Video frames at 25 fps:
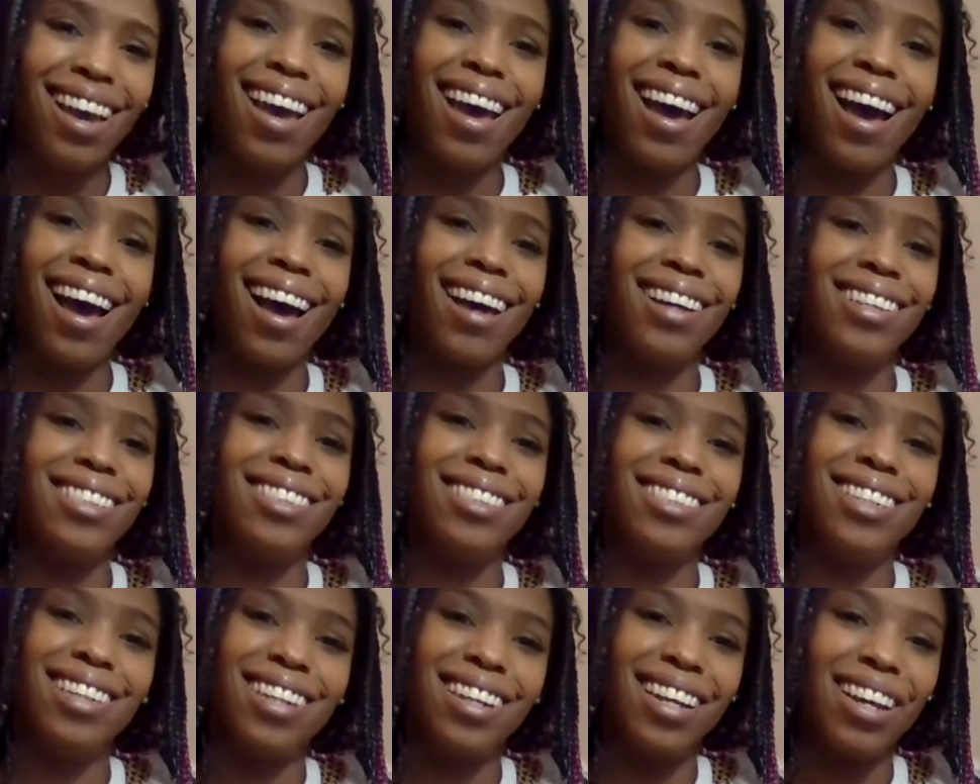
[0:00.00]
I
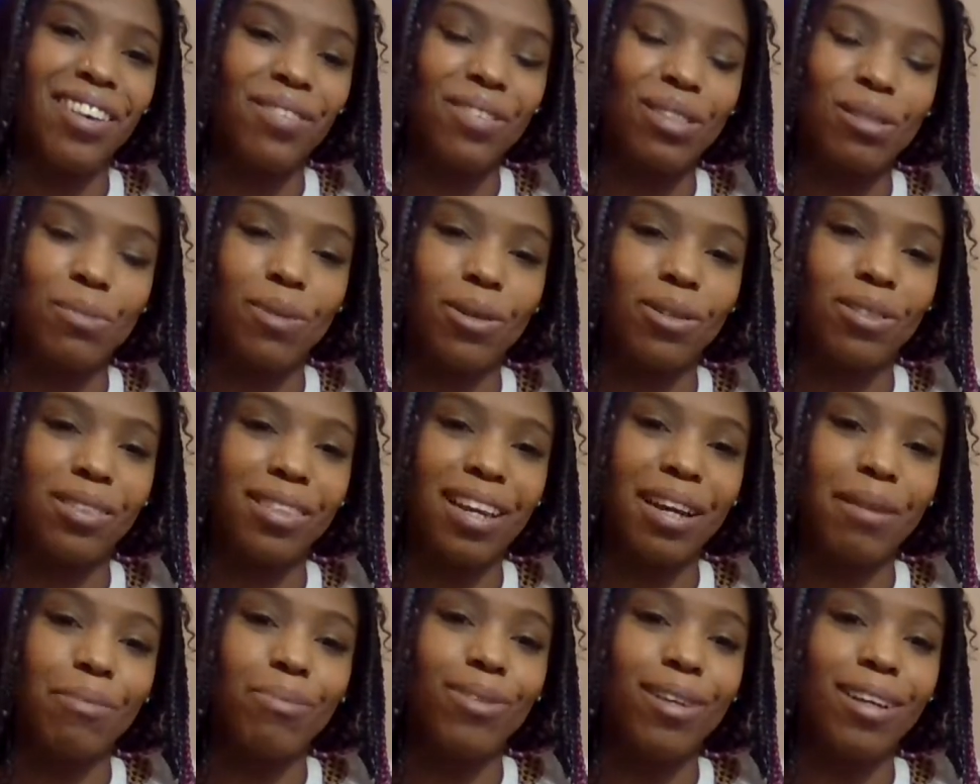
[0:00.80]
should have never smoked
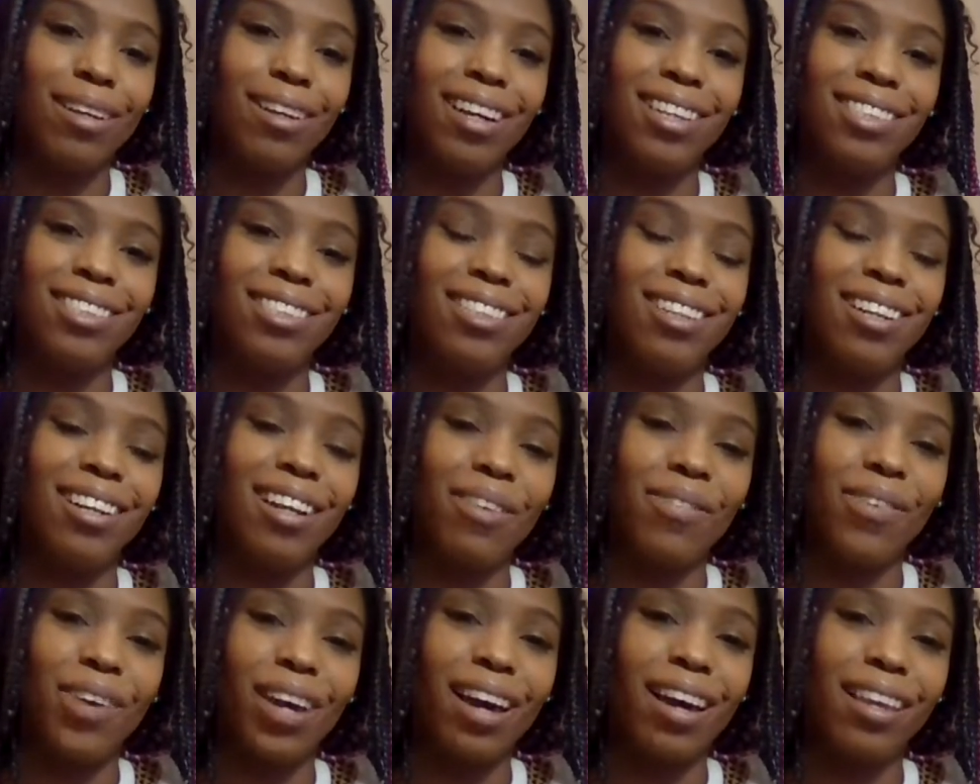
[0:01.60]
that blunt. I should have
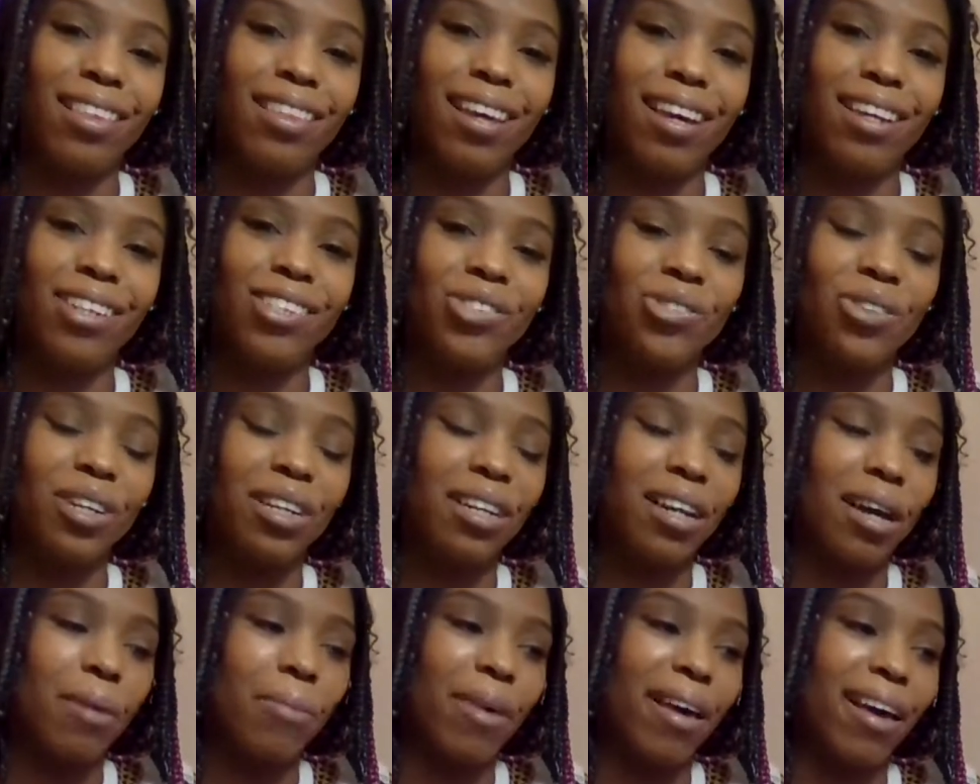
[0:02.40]
never had that
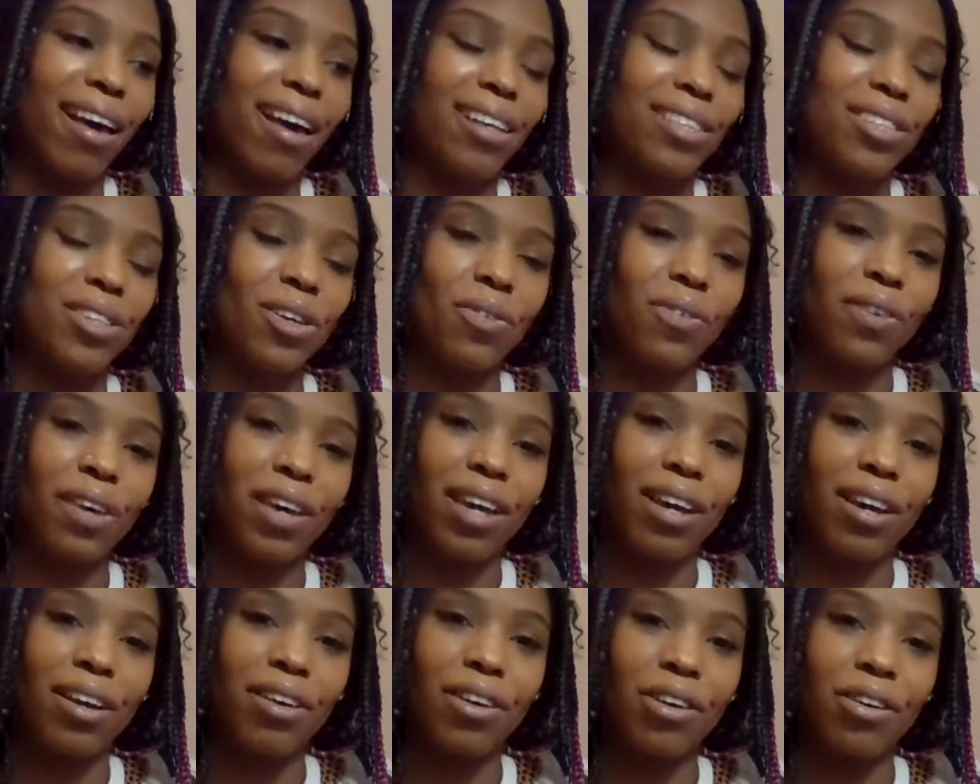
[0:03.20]
drink. Now my ass over
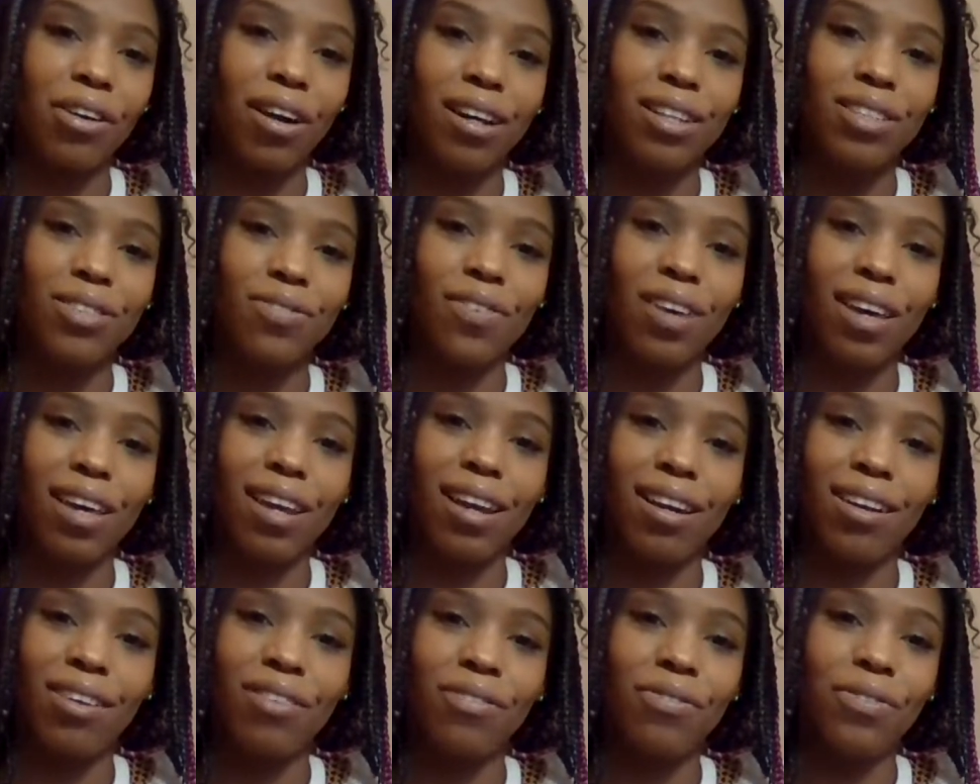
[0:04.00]
here
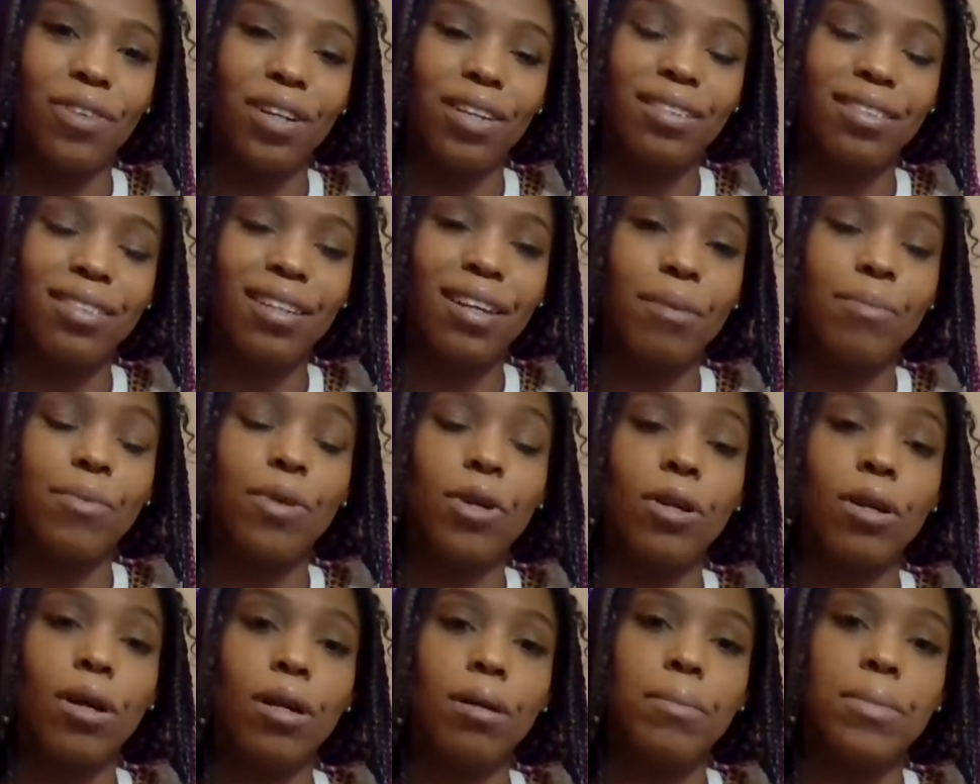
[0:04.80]
cross-faded or fucked up.
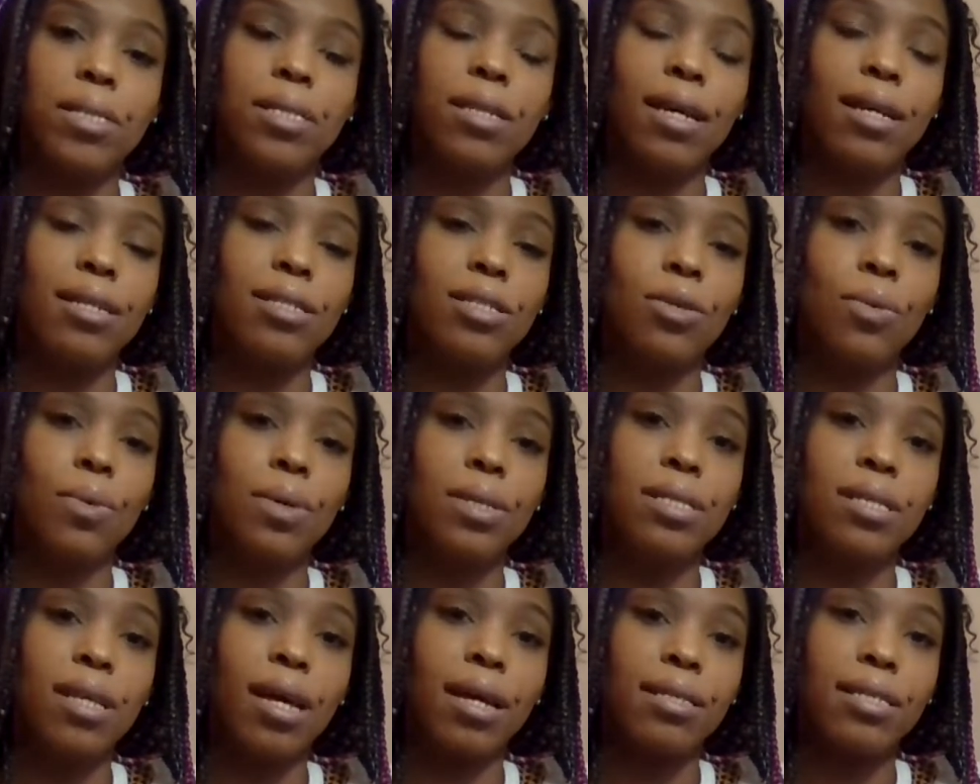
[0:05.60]
You know what I'm saying? So
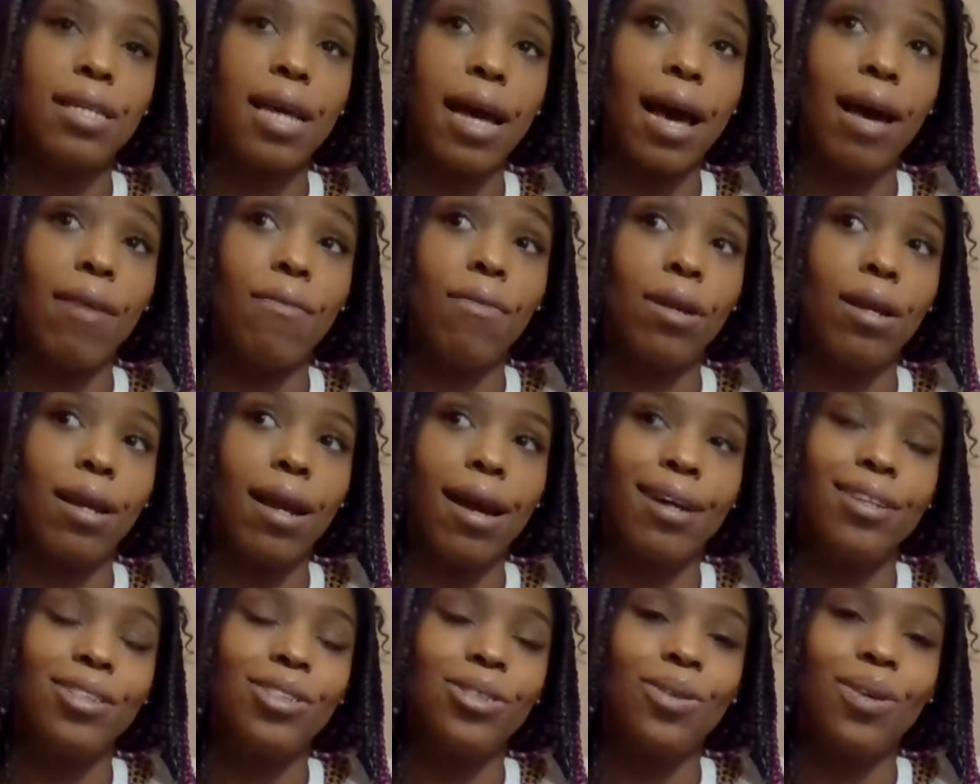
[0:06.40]
it's like to have a
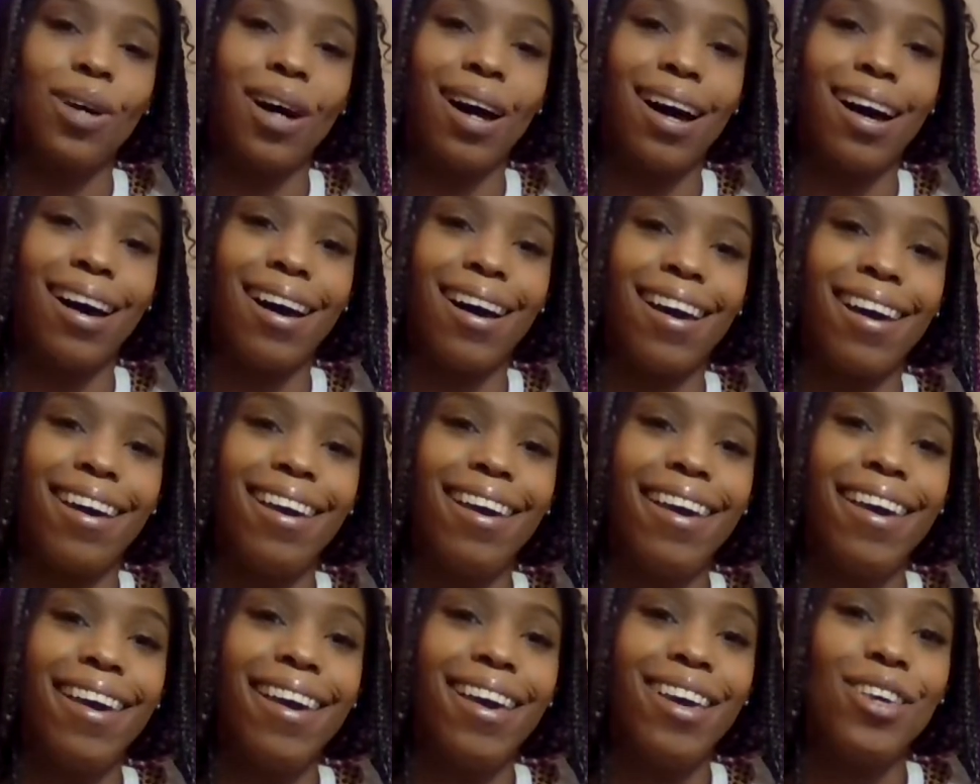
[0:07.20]
natural high,
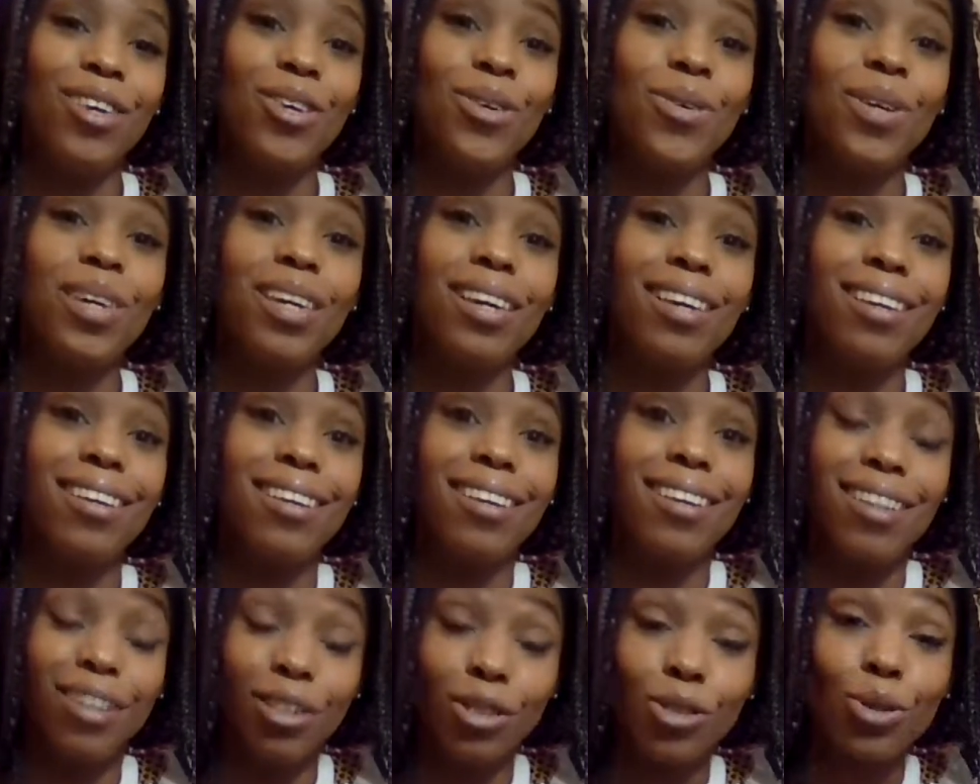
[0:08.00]
you can
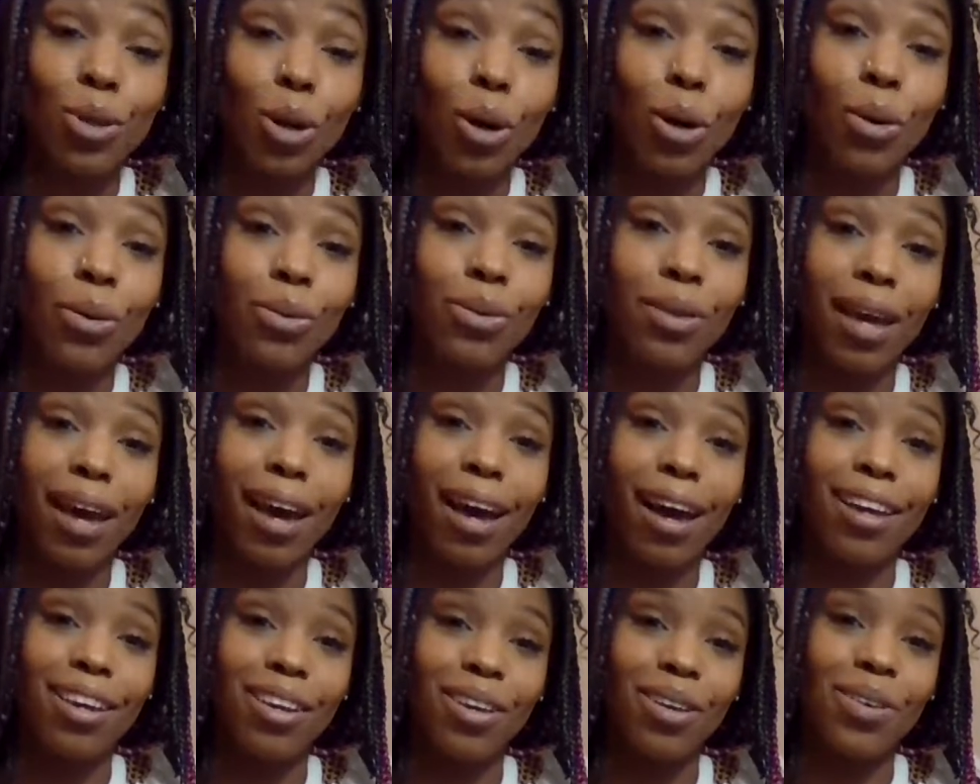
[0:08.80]
control
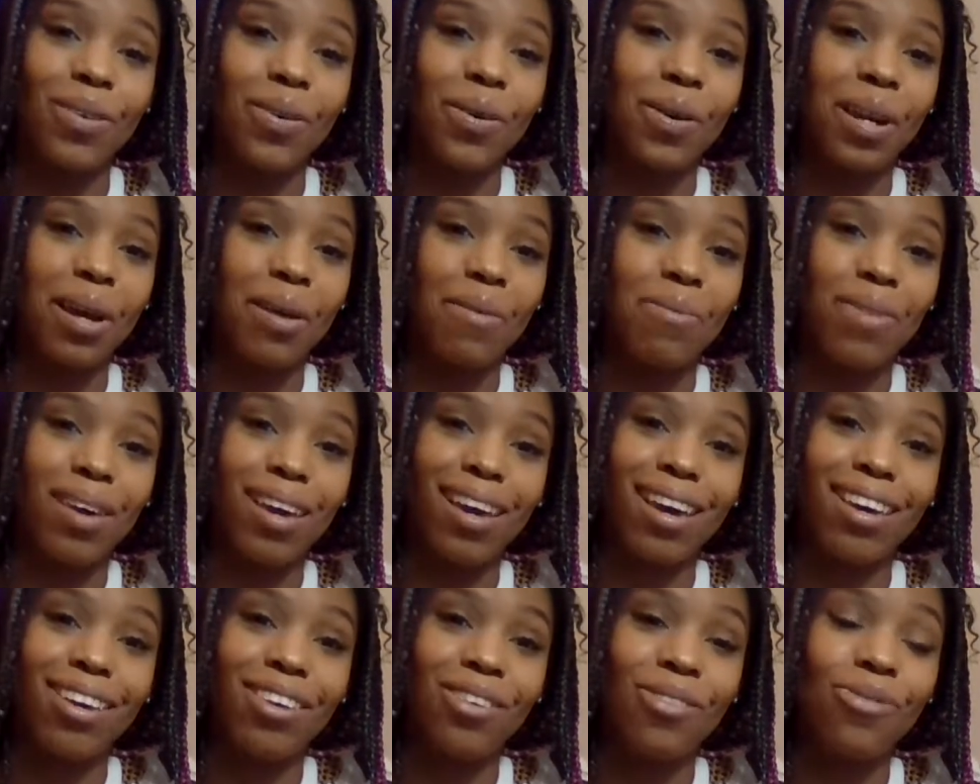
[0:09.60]
that. You know what I mean?